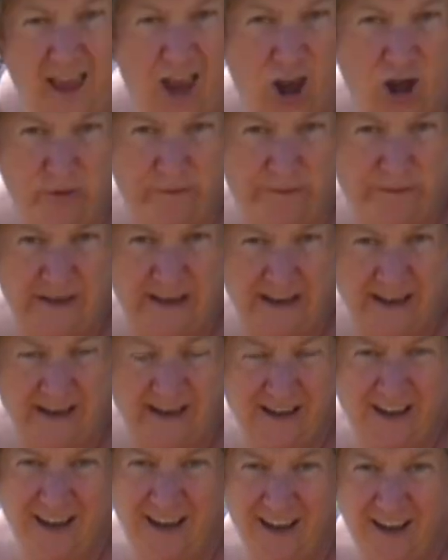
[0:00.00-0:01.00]
Hopefully
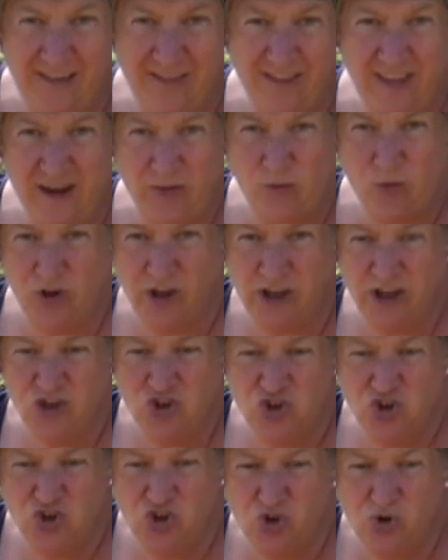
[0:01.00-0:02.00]
they will
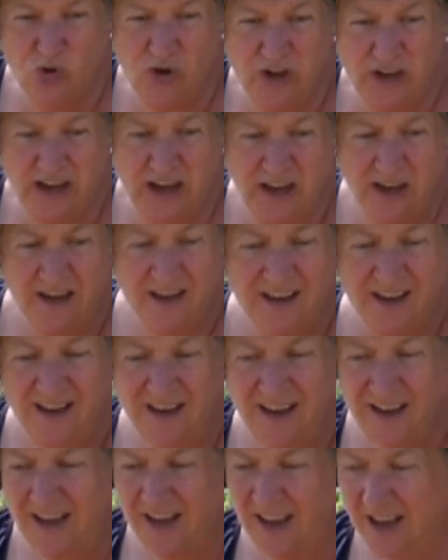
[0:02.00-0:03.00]
enjoy
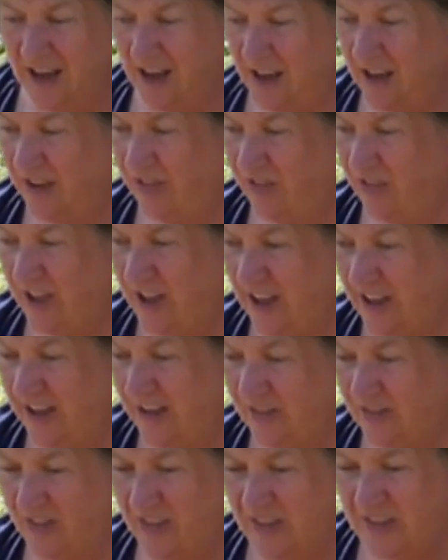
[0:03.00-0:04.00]

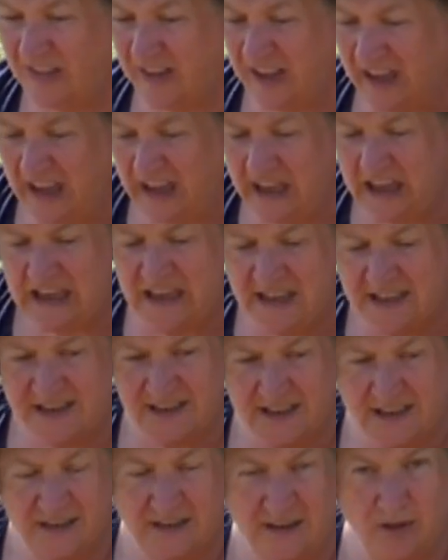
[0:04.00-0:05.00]
the
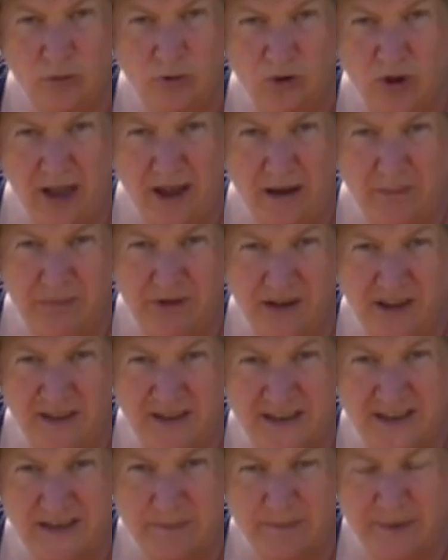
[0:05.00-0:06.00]
heat that will happen in
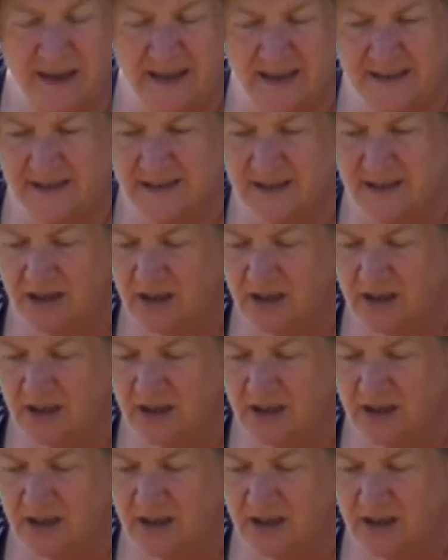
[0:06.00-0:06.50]
this bed,